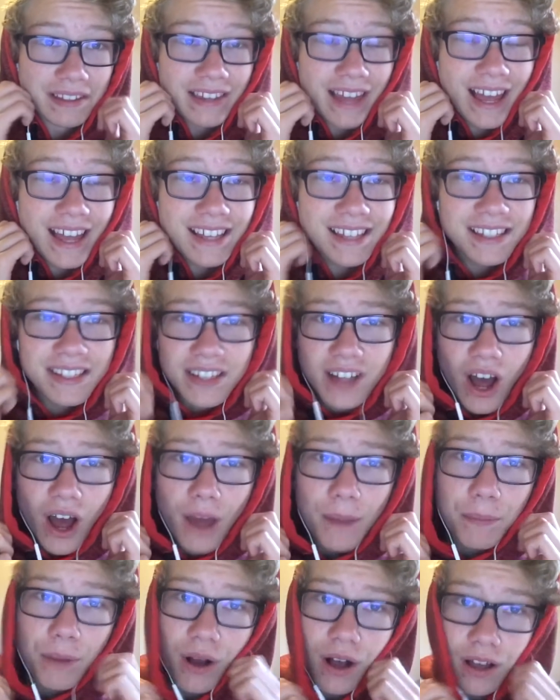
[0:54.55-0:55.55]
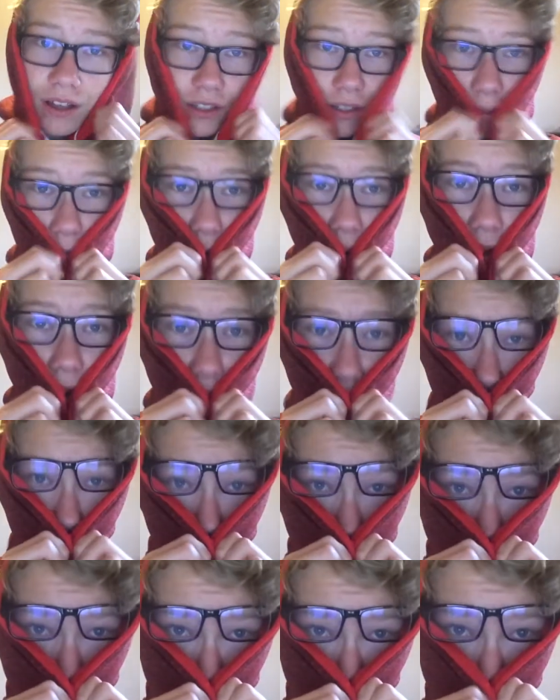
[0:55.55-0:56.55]
that is not possible
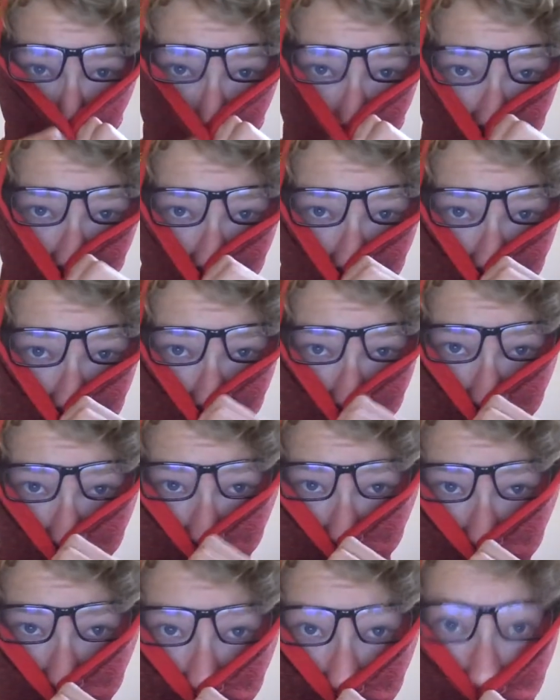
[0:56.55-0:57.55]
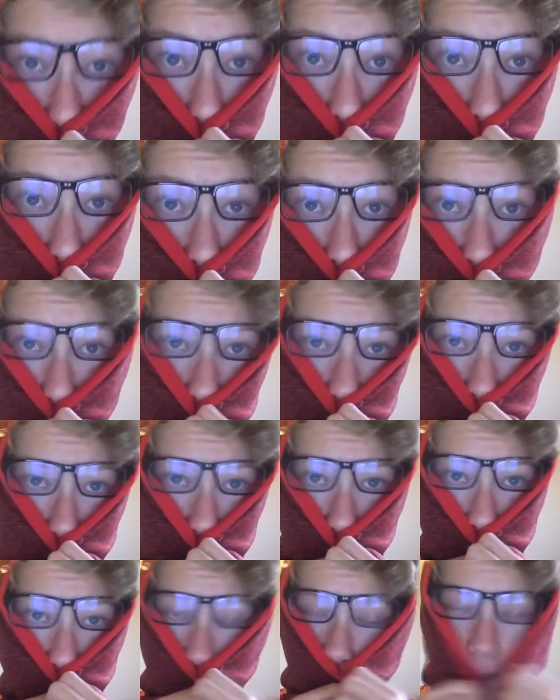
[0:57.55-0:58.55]
at all. No, uh-uh,
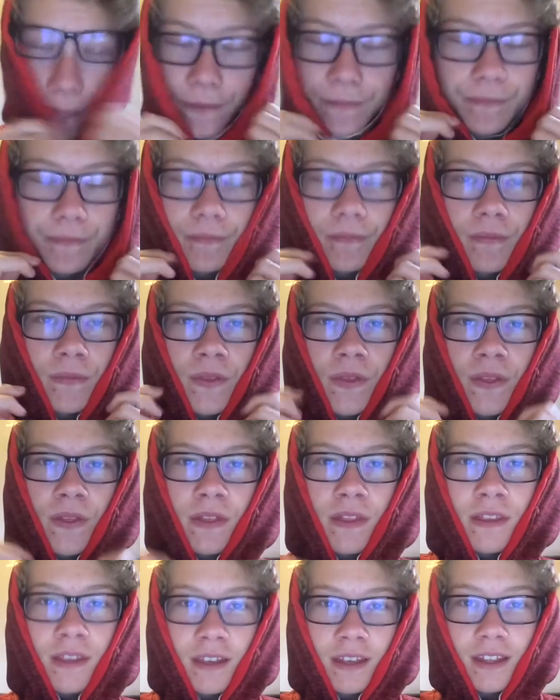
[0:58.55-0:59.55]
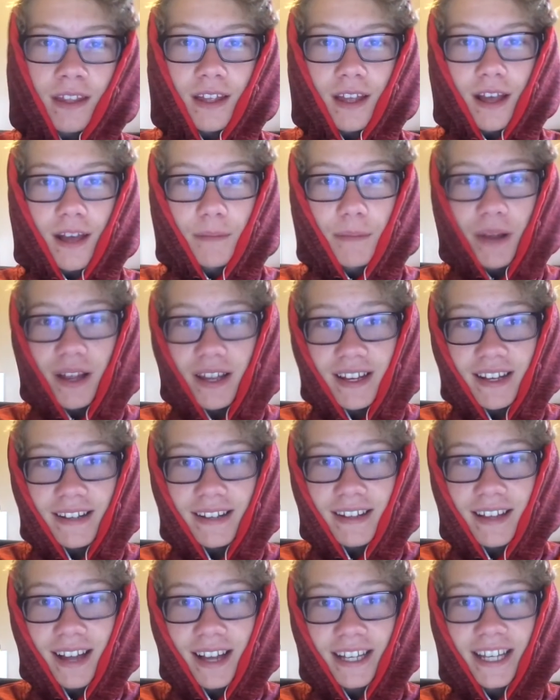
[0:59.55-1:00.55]
uh-uh. But
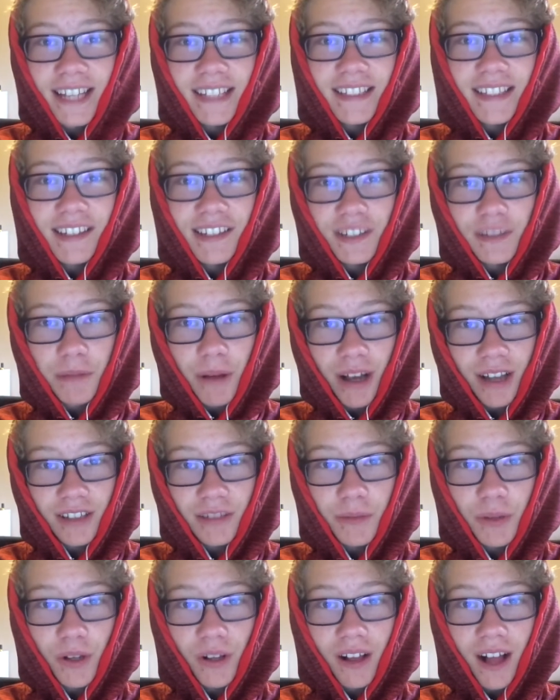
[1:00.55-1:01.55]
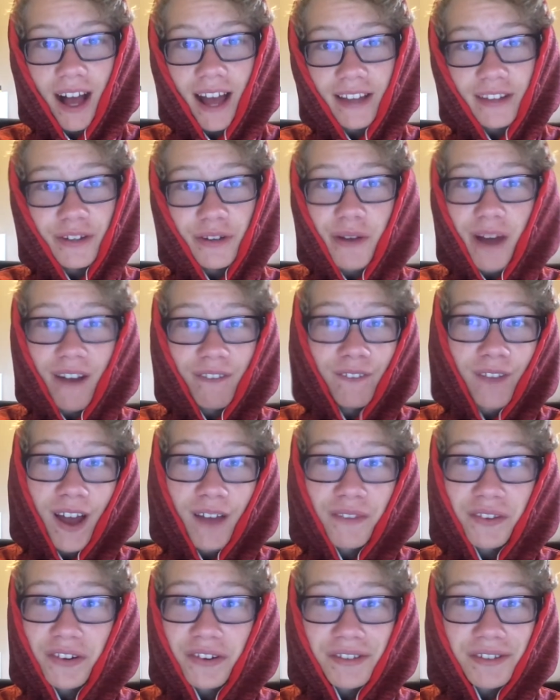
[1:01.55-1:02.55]
I guess it is possible. I do have
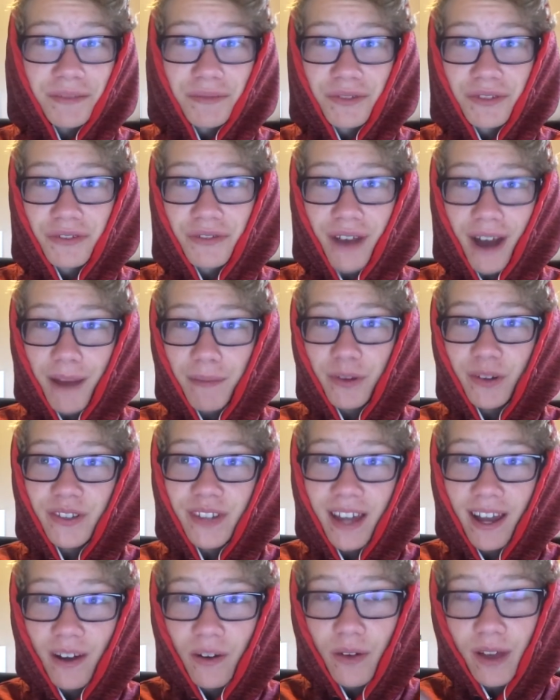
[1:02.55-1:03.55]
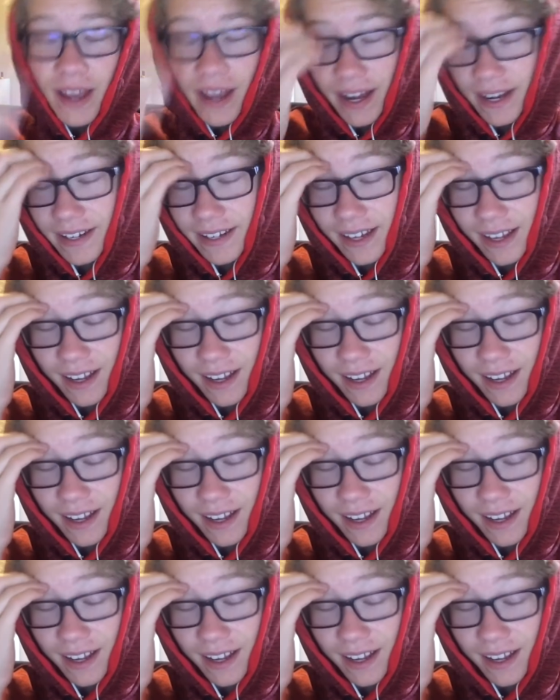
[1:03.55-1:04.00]
500 subscribers now, and